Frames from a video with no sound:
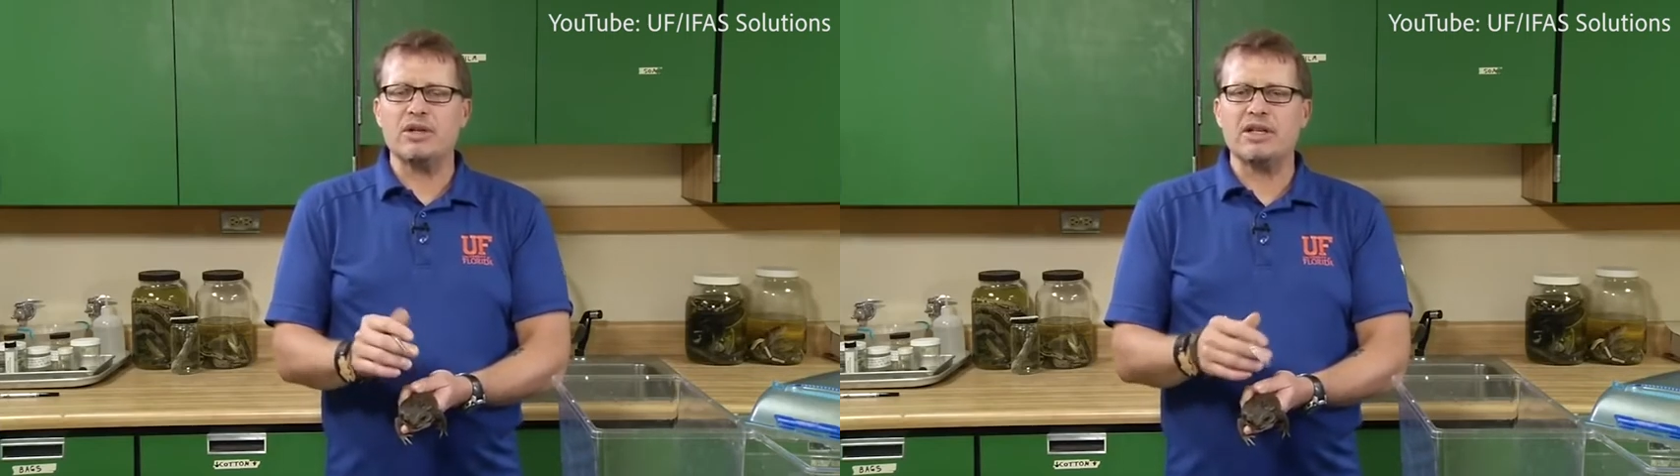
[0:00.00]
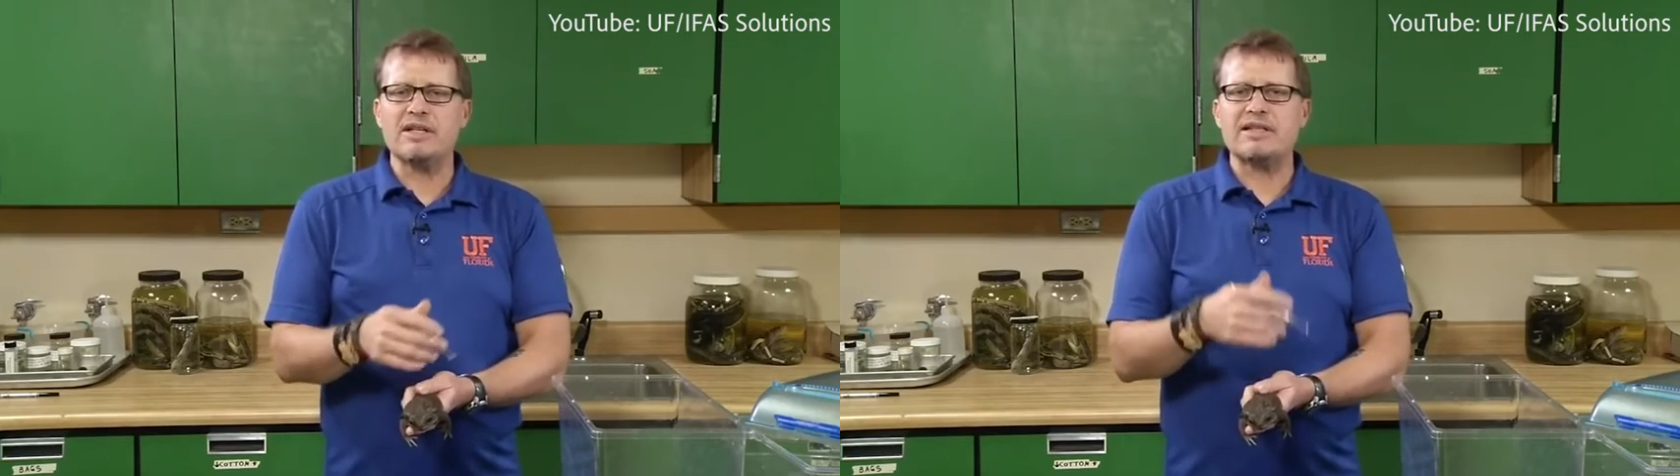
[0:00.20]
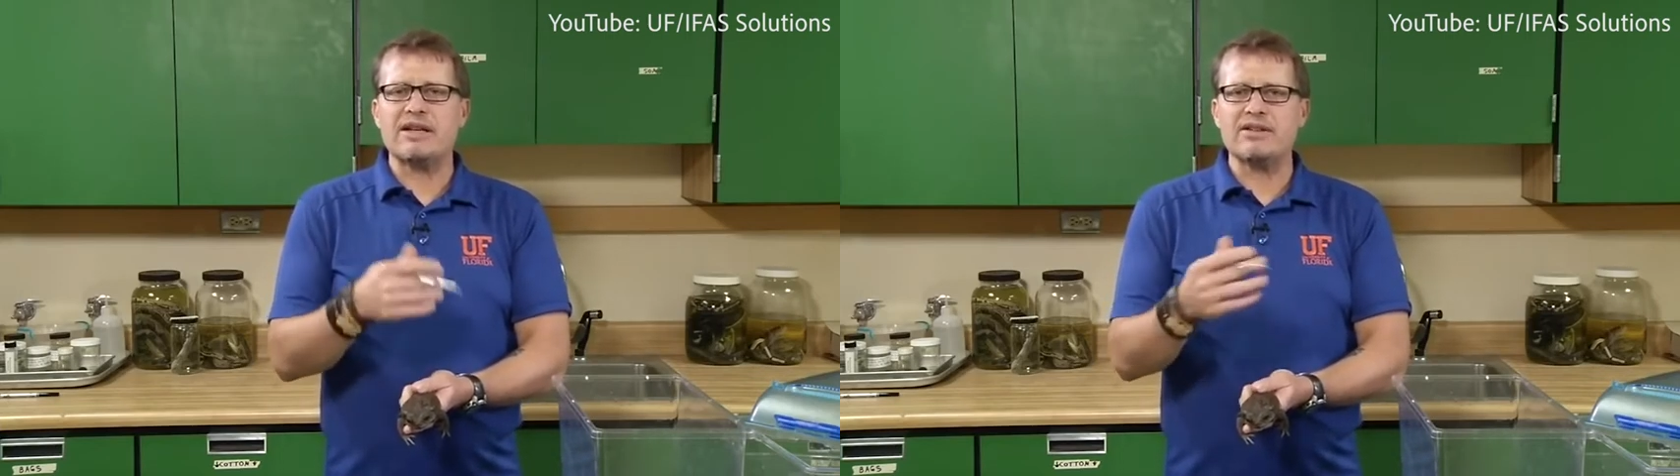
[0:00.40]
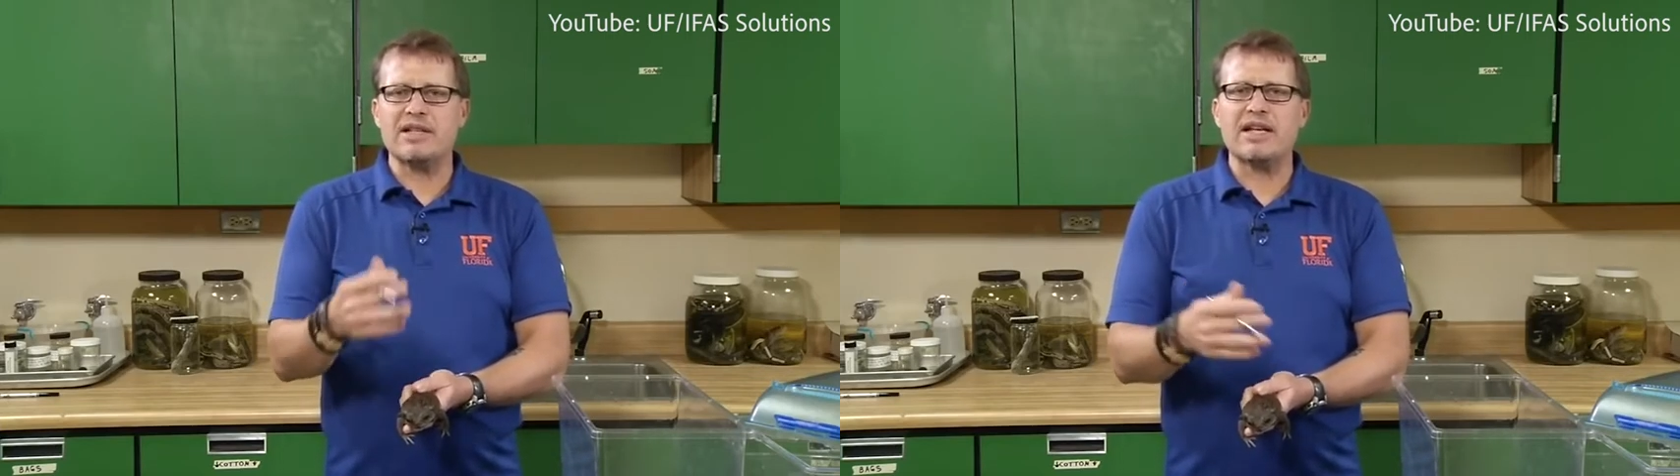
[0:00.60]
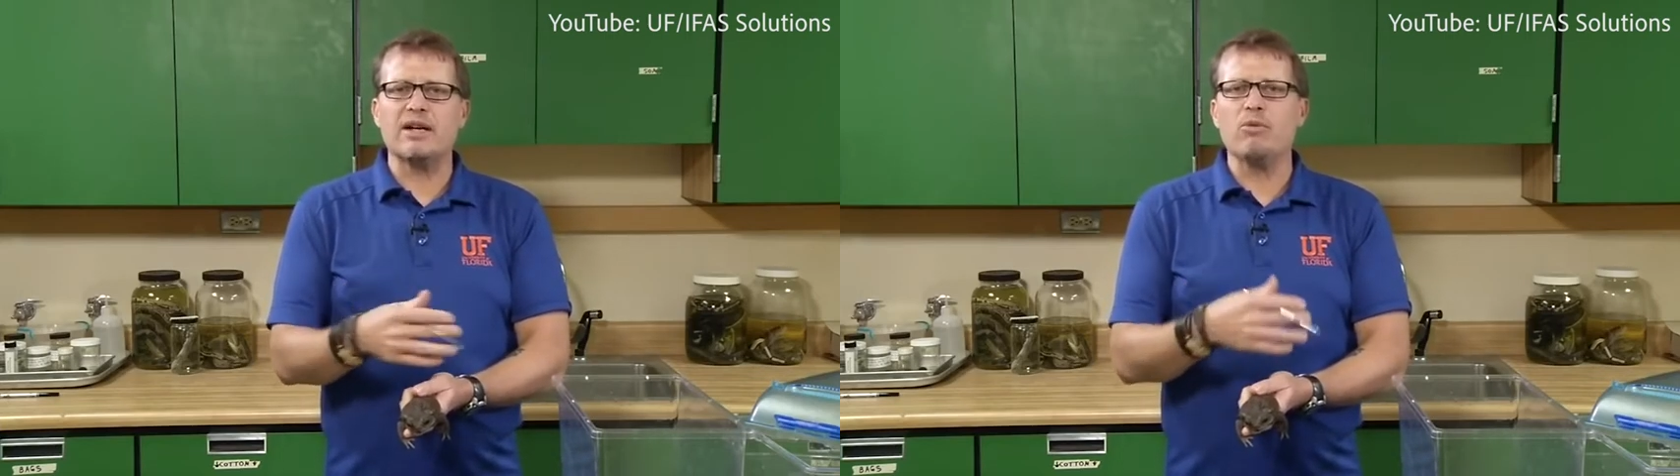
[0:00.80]
and it sounds
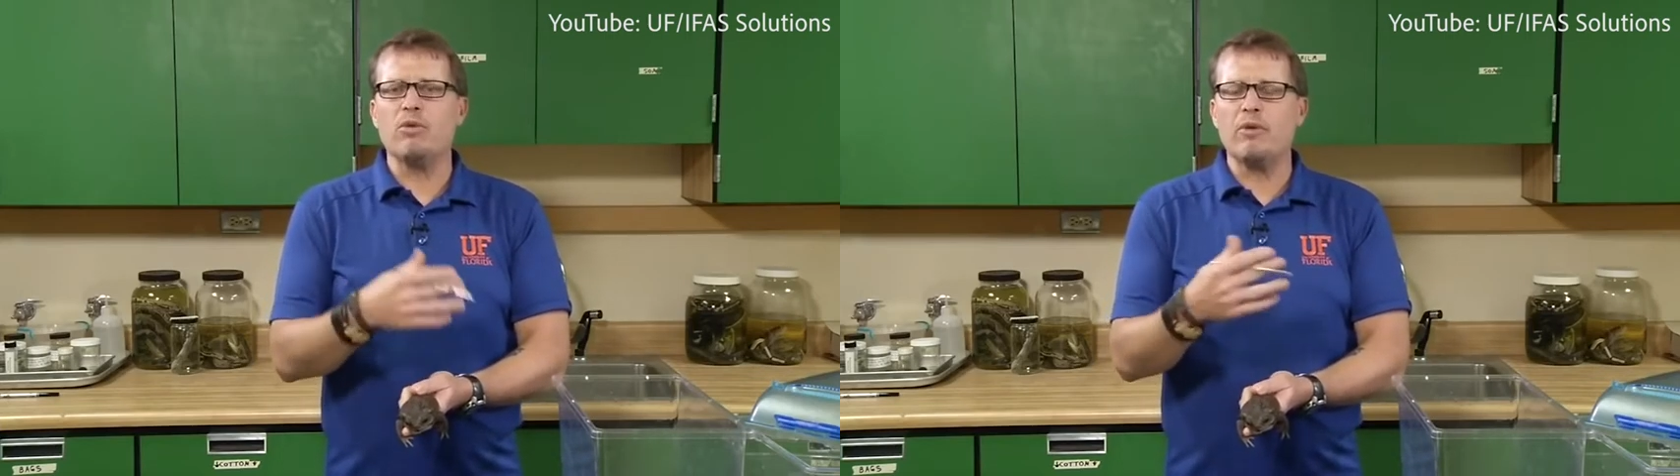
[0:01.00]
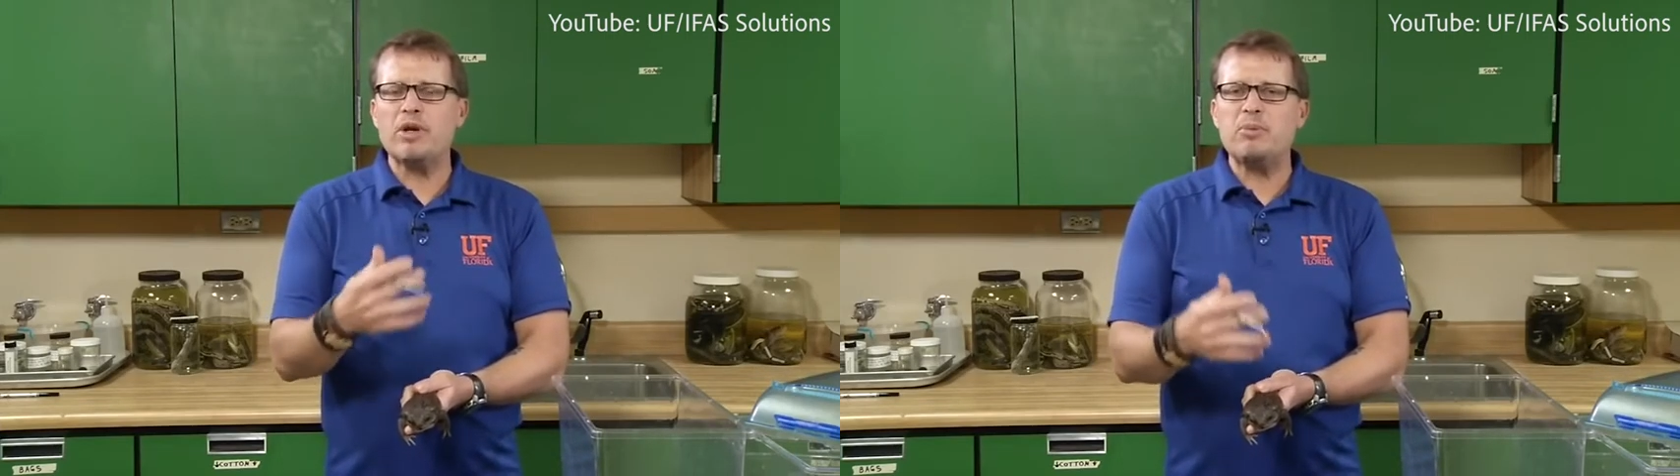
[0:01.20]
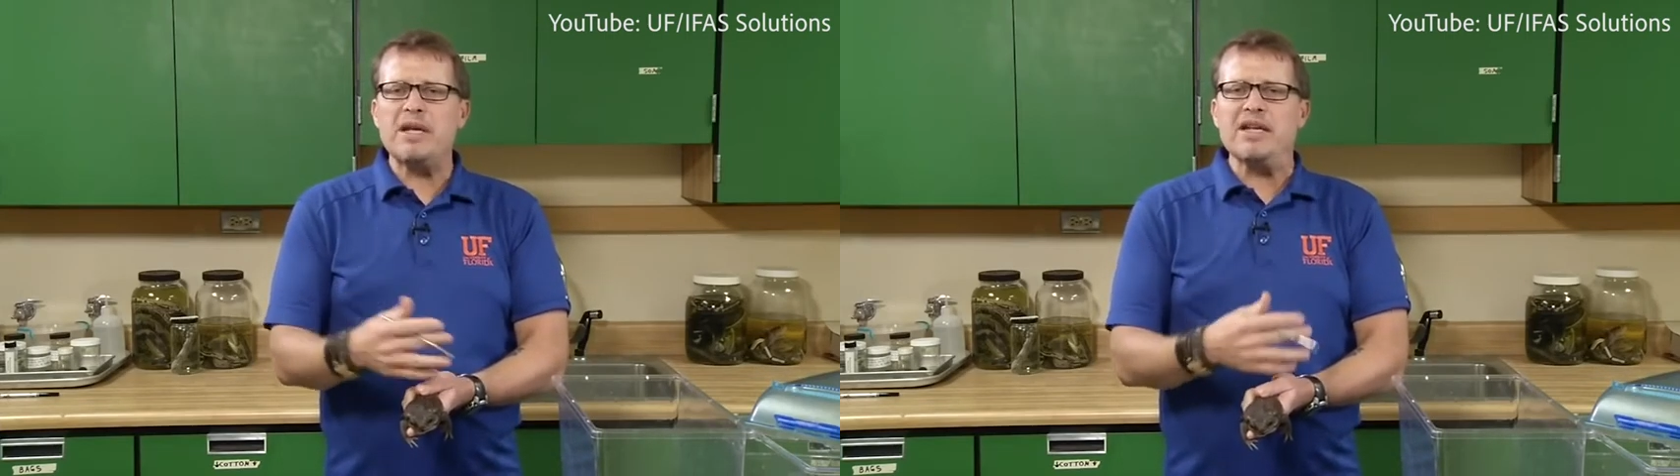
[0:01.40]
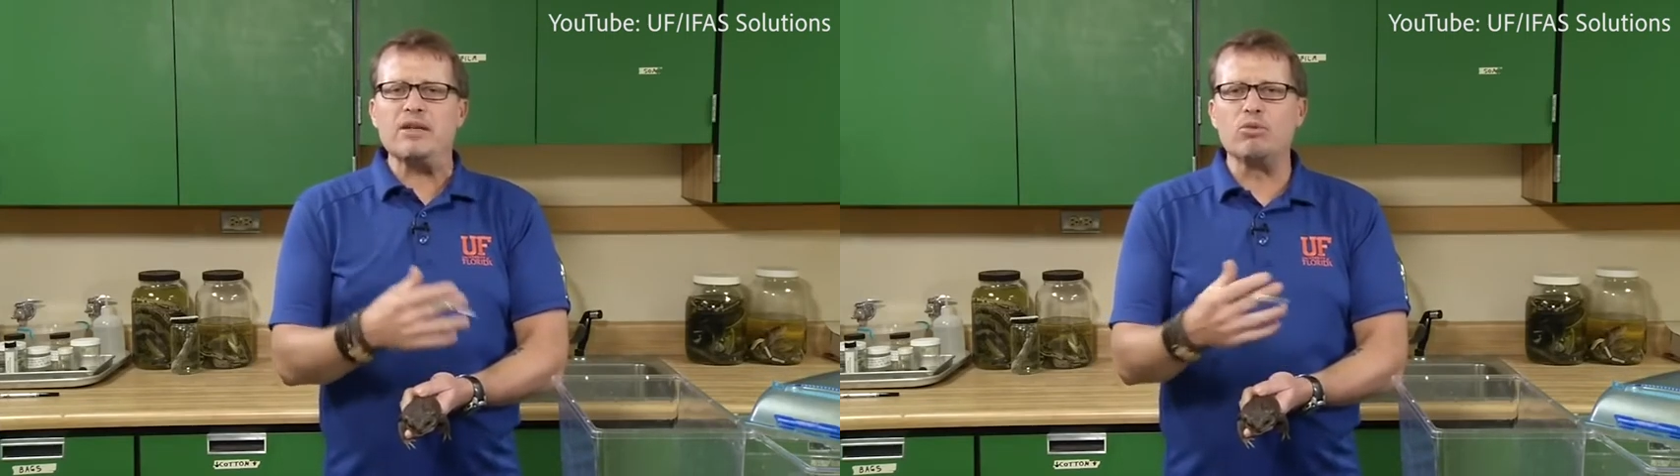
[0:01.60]
like a repeated